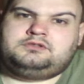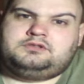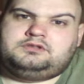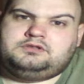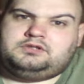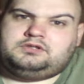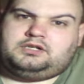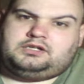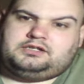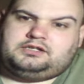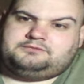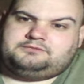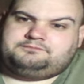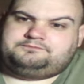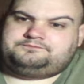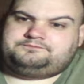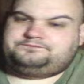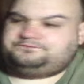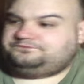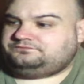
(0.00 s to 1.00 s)
And
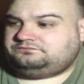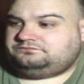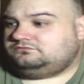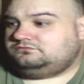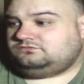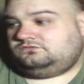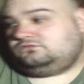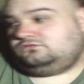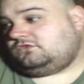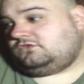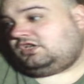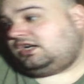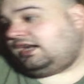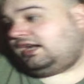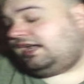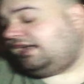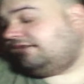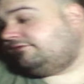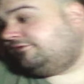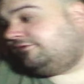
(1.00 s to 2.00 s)
I
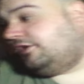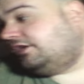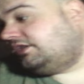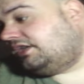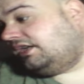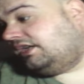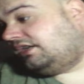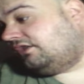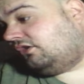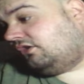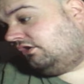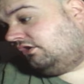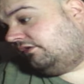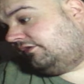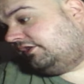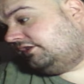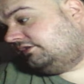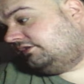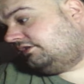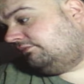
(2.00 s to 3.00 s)
had fun getting all of
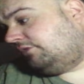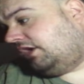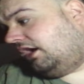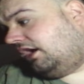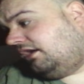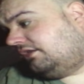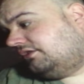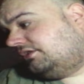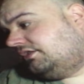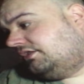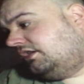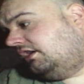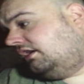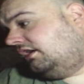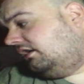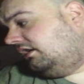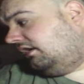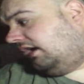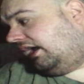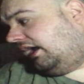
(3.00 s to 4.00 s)
it, to be honest.
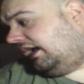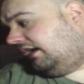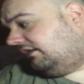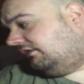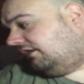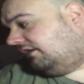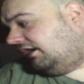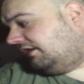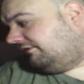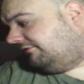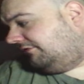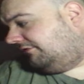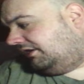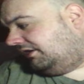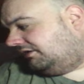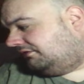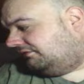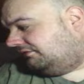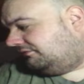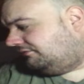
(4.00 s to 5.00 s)
I had a lot of
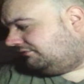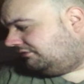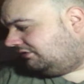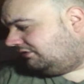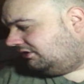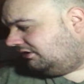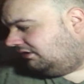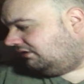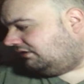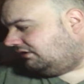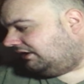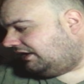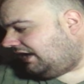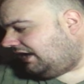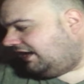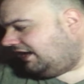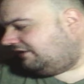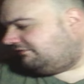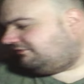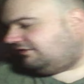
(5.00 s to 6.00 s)
fun. Like, I
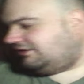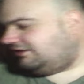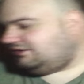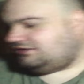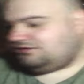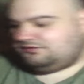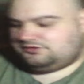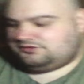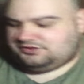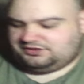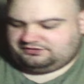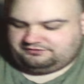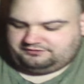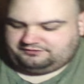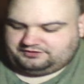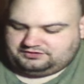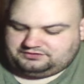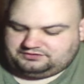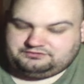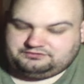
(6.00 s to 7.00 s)
had fun searching
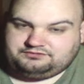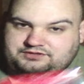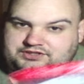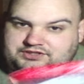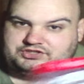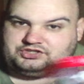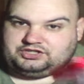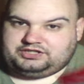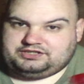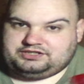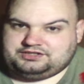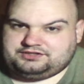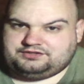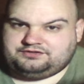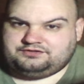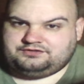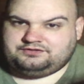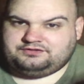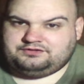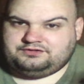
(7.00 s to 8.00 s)
for the chase.
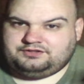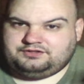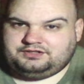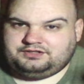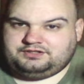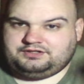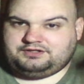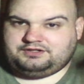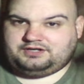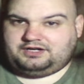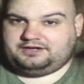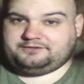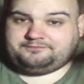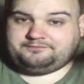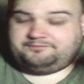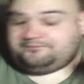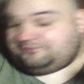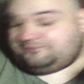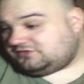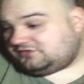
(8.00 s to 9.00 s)

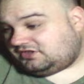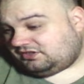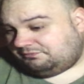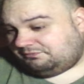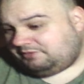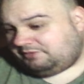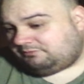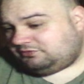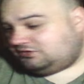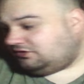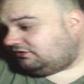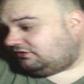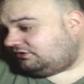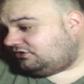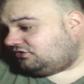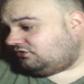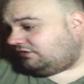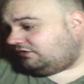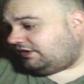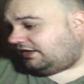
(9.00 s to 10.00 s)
Some people don't
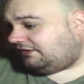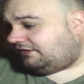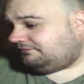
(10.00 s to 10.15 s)
enjoy that.